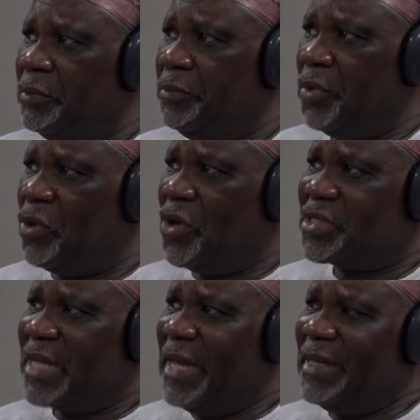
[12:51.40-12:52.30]

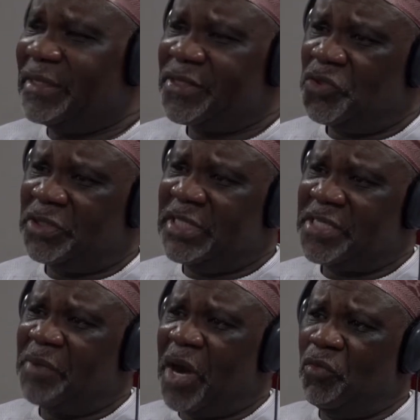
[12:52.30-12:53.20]
because INEC is not
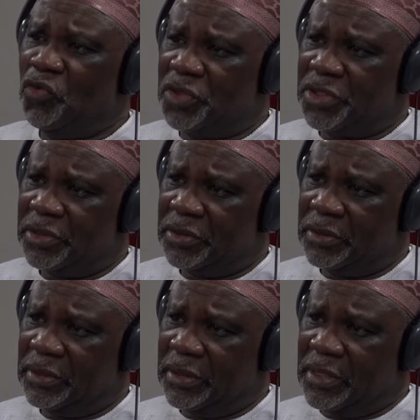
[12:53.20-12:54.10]
just Mahmoud,
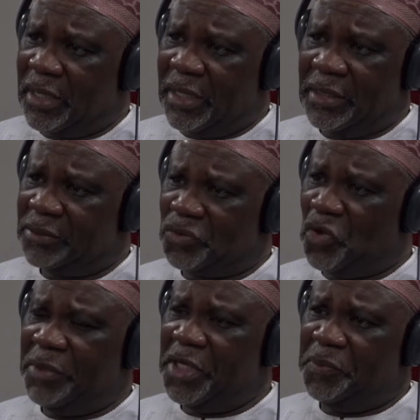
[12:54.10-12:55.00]
there are
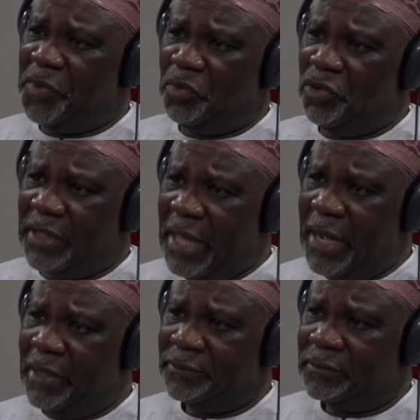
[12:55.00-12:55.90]
so many people
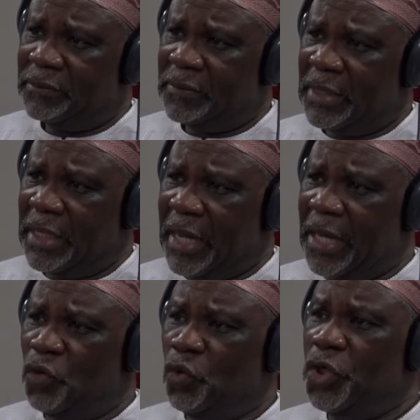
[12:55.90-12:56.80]
there,
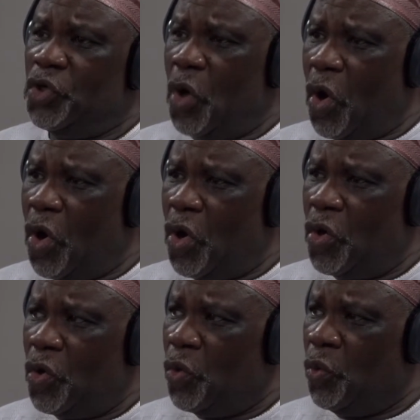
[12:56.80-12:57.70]
and we
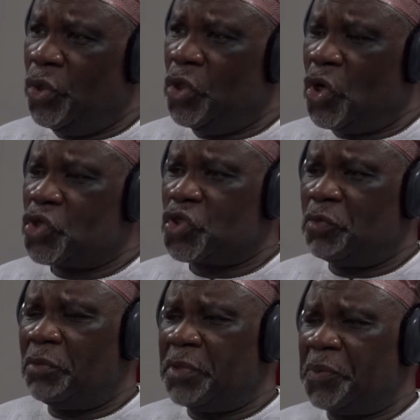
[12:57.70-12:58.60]
know
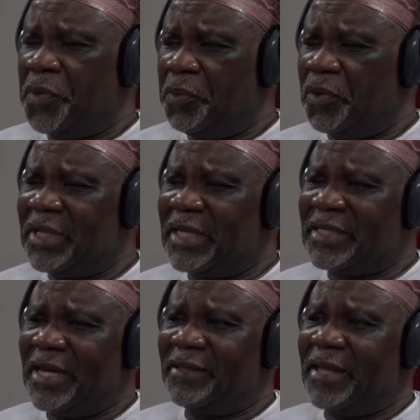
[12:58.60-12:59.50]
some of the people that
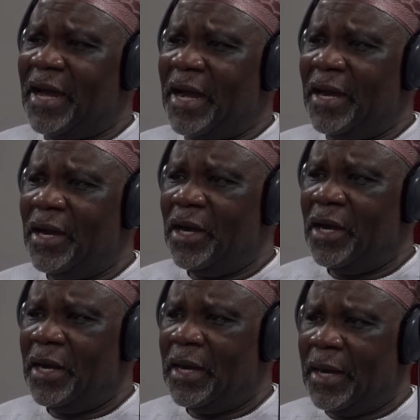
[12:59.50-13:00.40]
are there,
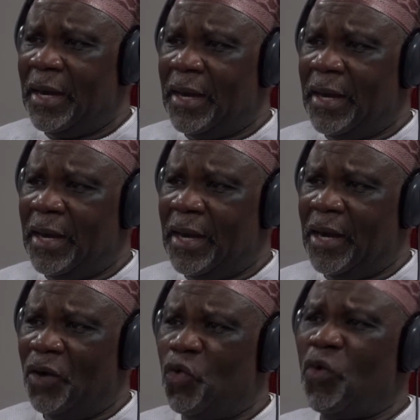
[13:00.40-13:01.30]

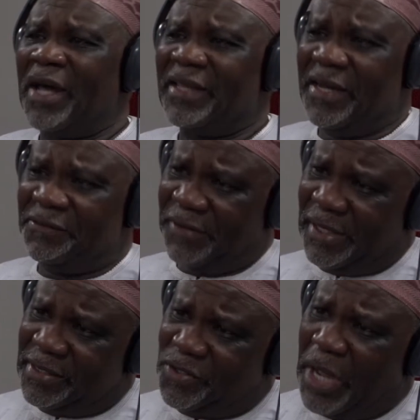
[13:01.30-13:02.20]
who are their
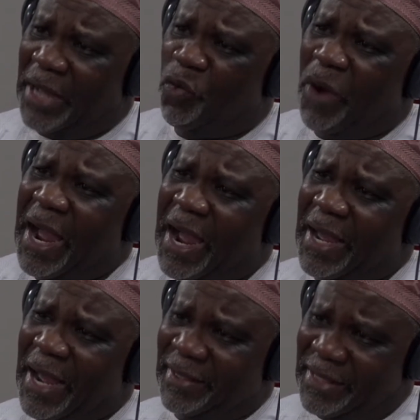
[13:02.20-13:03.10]
friends and where
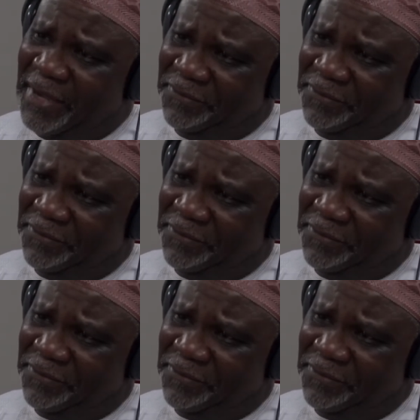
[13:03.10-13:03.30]
are their